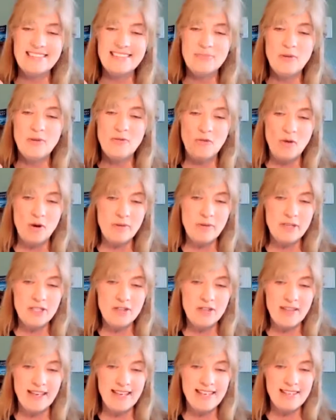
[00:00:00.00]
Before we
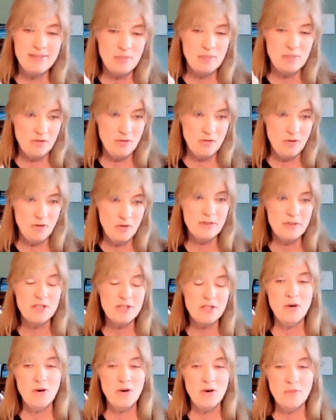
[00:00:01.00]
do that, before we do
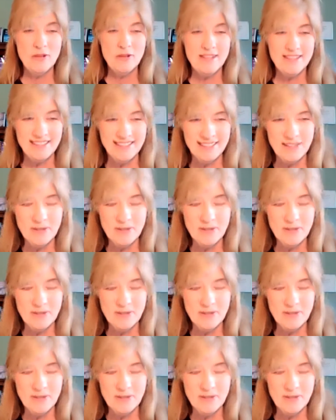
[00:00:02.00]
the homework, we've